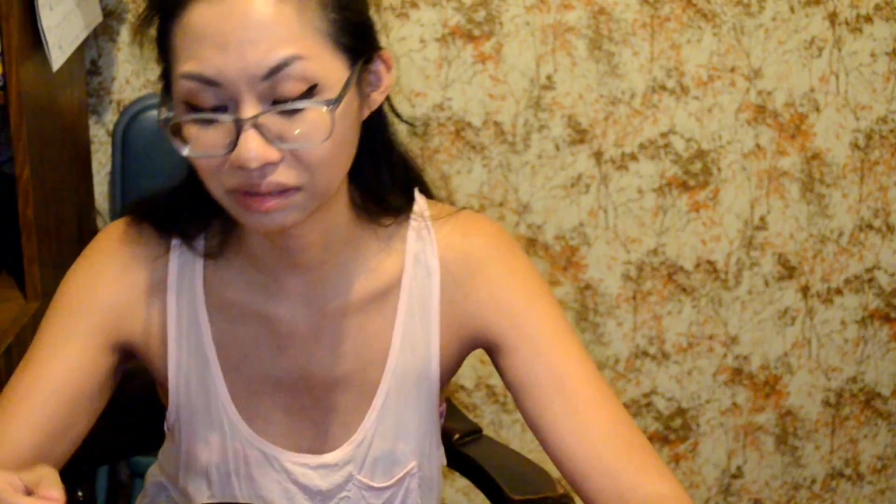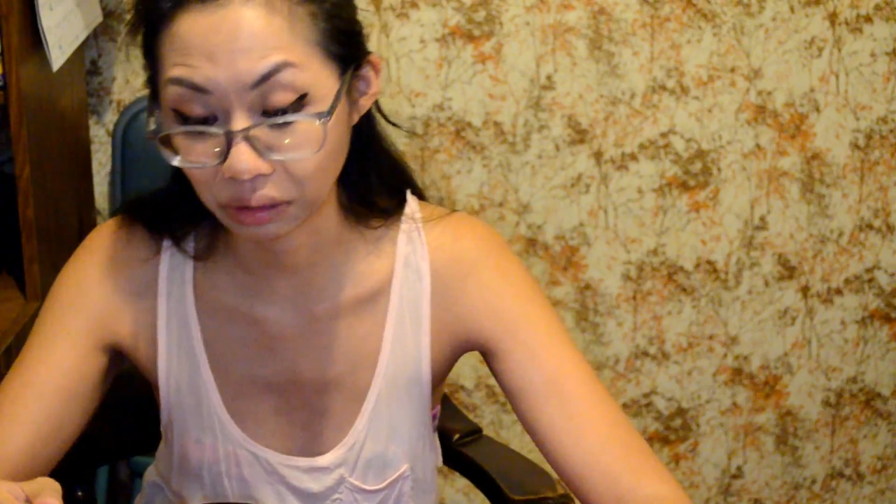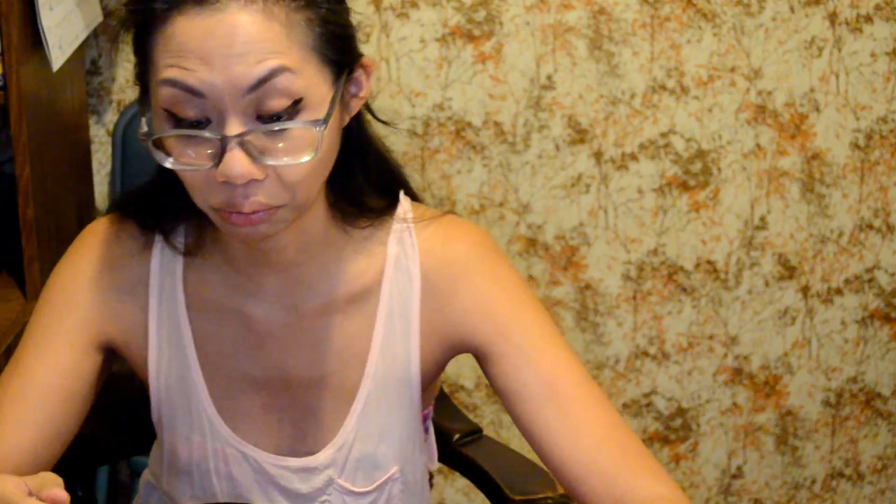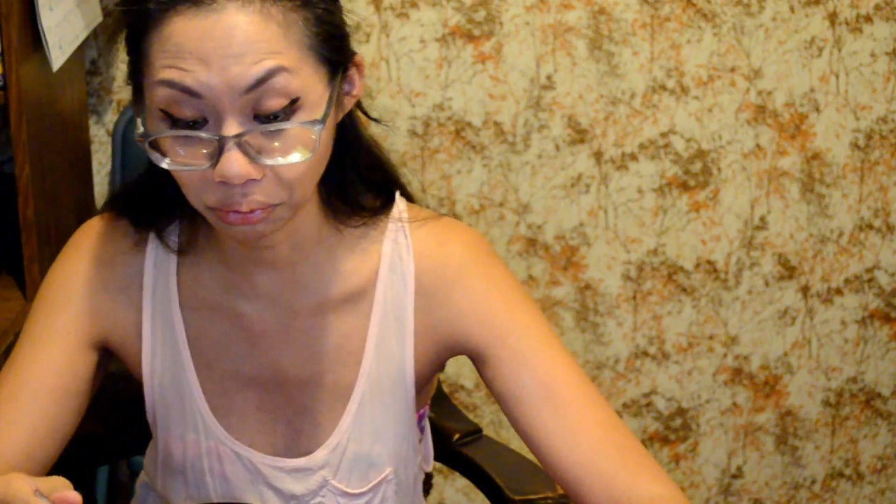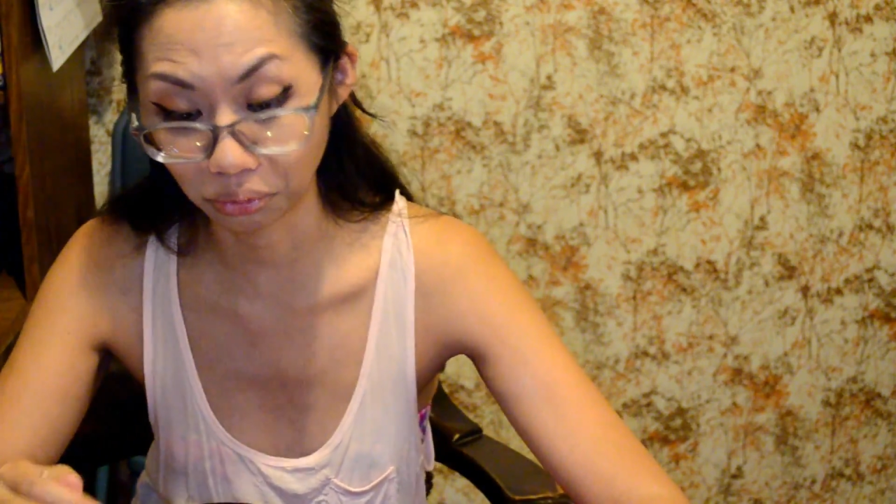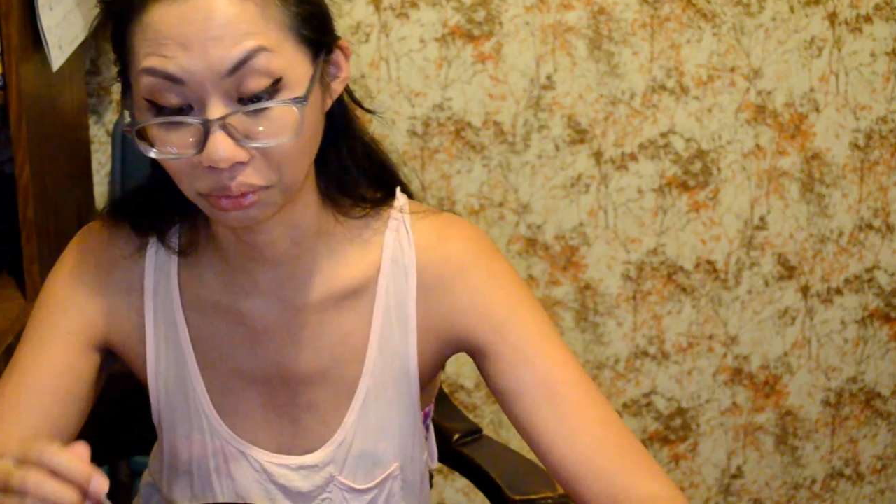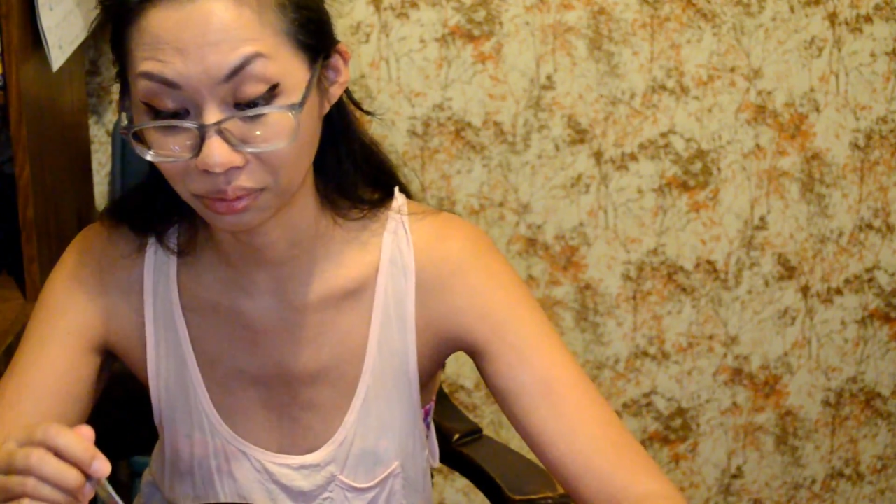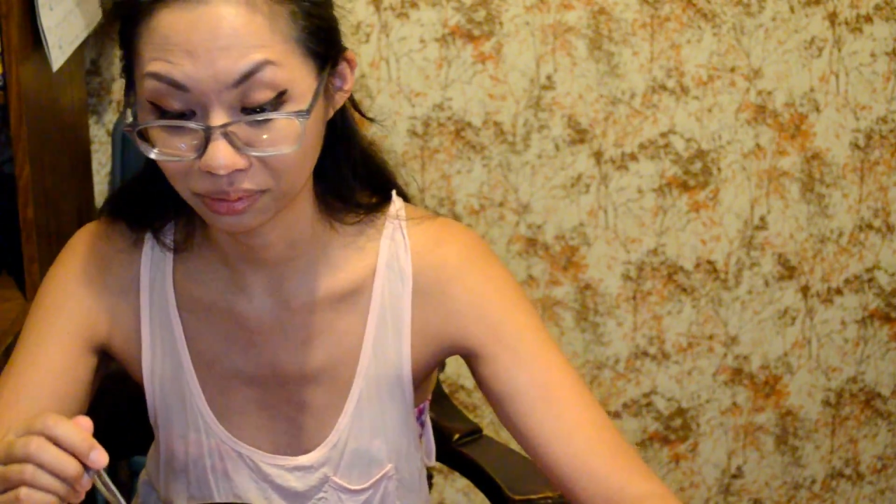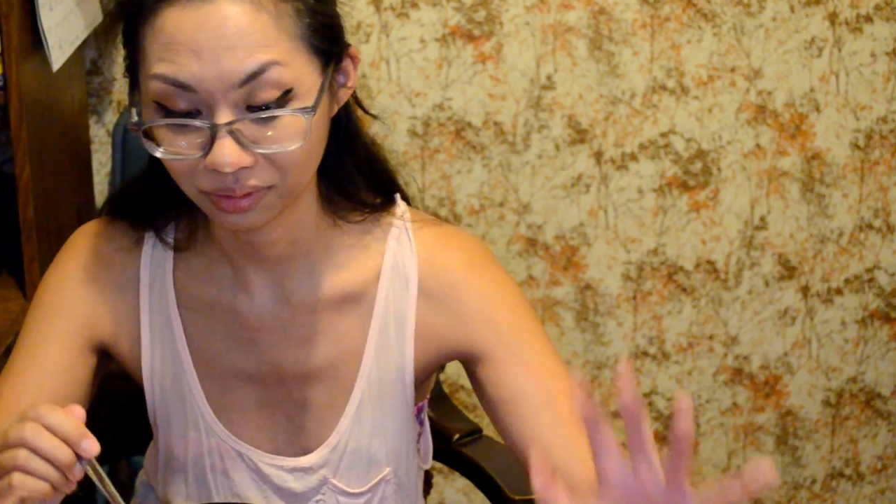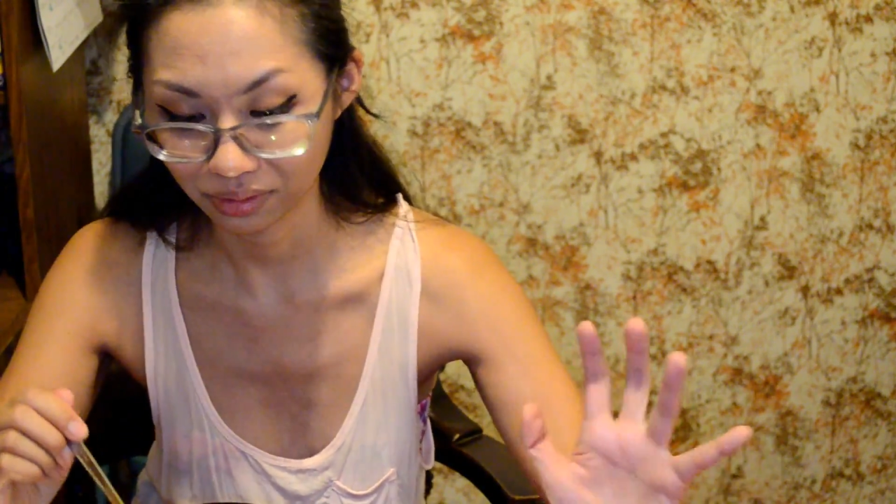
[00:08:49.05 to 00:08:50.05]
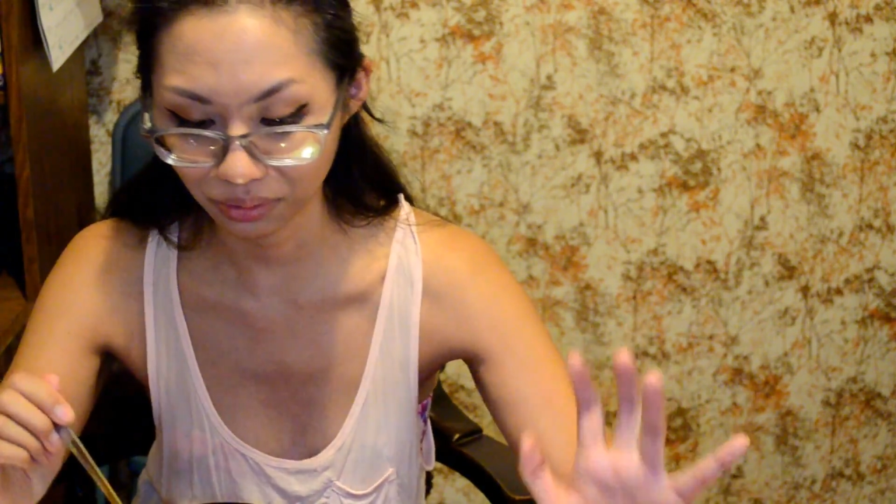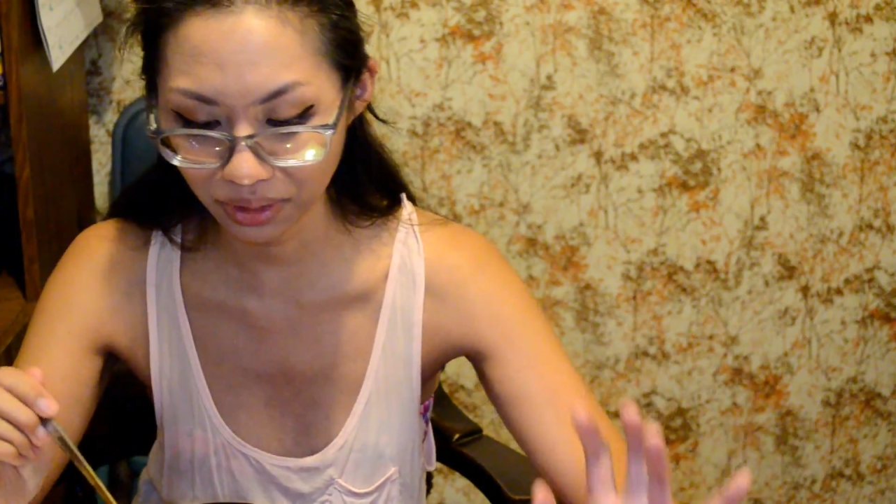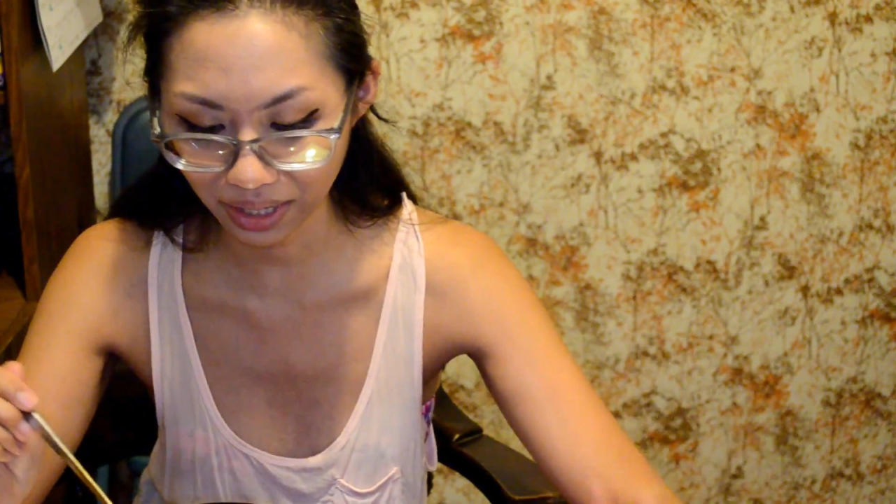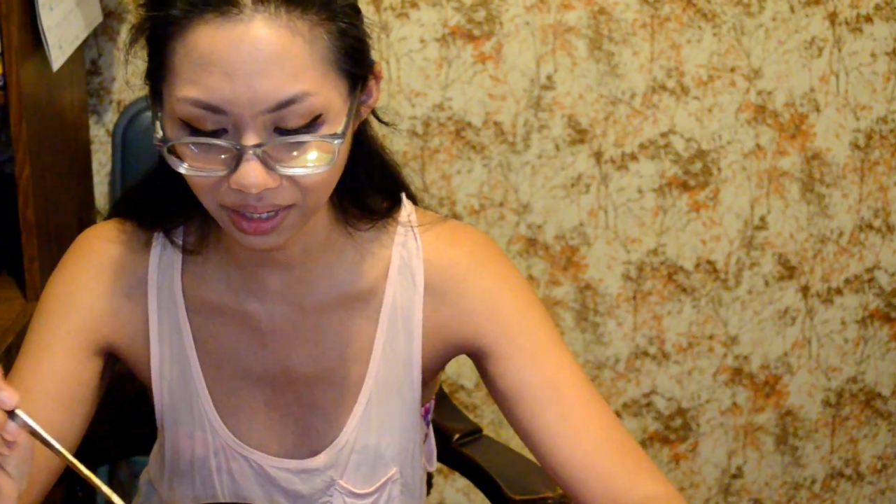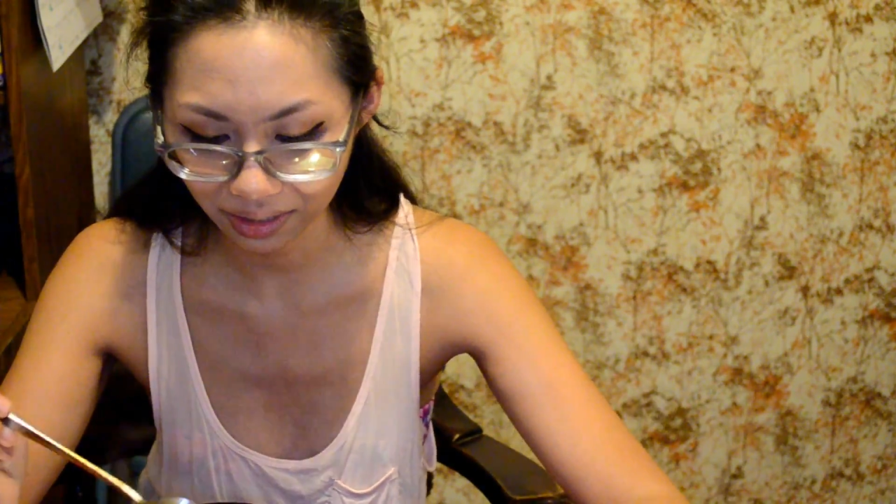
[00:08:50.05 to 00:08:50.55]
I was like, ooh,
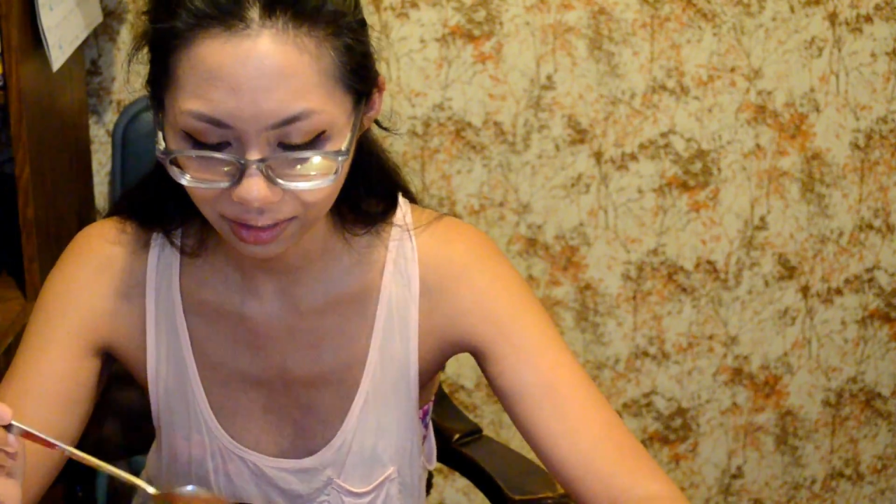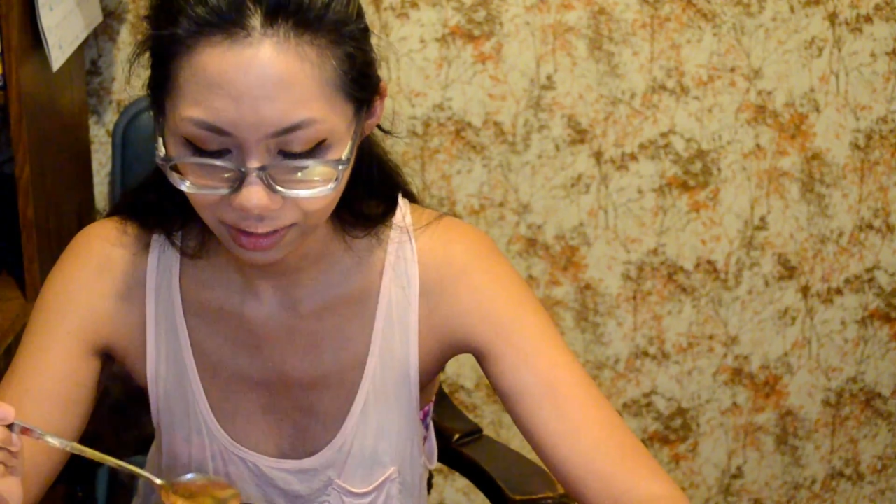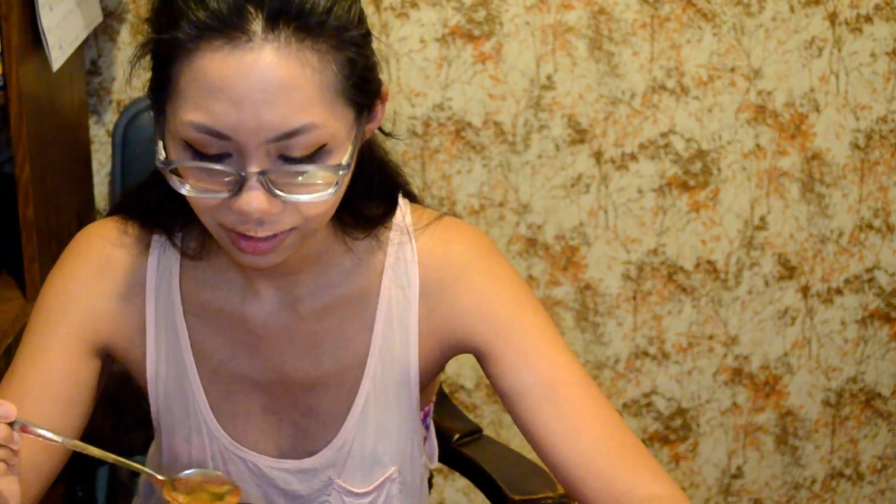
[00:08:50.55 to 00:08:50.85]
okay.